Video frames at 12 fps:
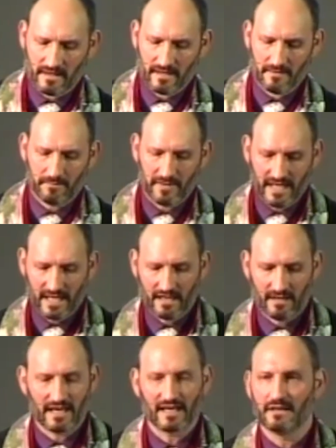and
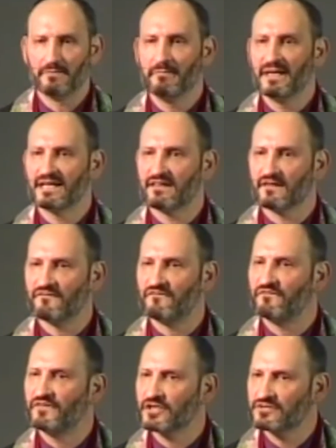pain and admit the
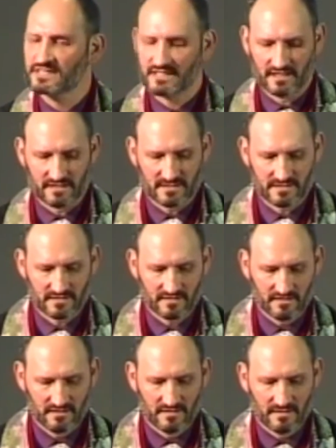fierceness
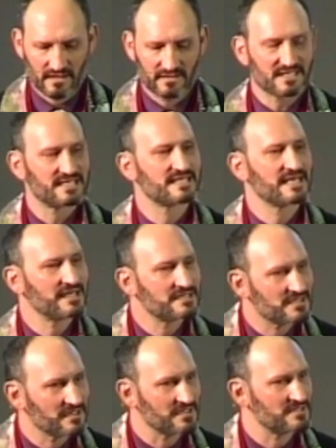and the
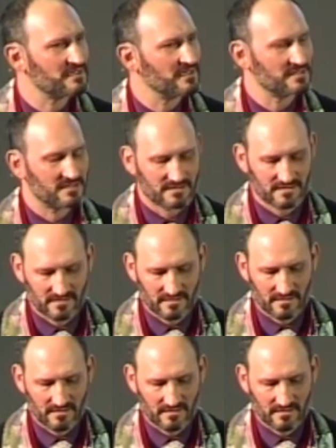senselessness